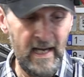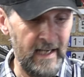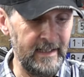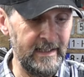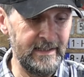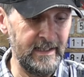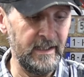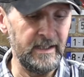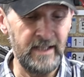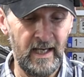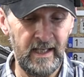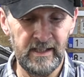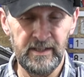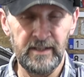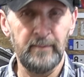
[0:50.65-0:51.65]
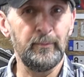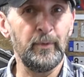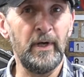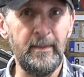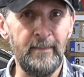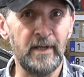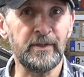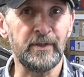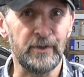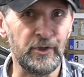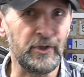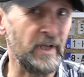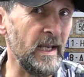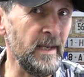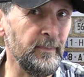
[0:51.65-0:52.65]
and it dictates pretty much the
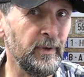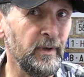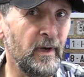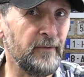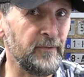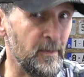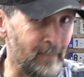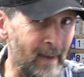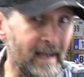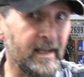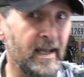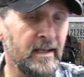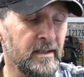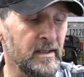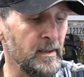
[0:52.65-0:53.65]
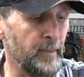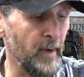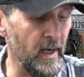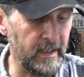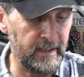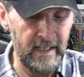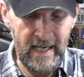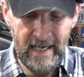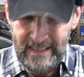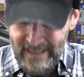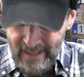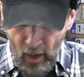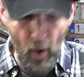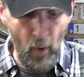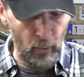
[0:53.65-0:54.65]
shape of the back end of the bike, and
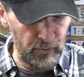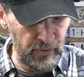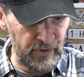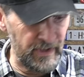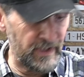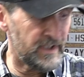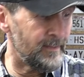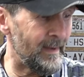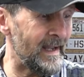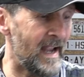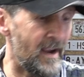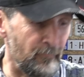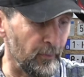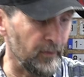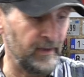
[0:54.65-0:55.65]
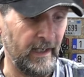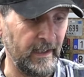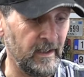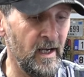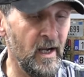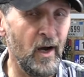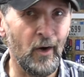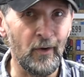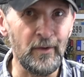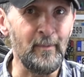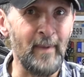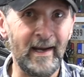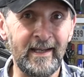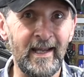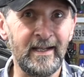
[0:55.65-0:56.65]
it holds just about everything on the
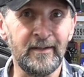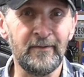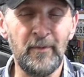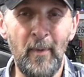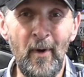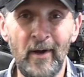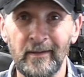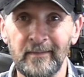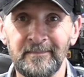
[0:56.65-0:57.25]
back end of the bike.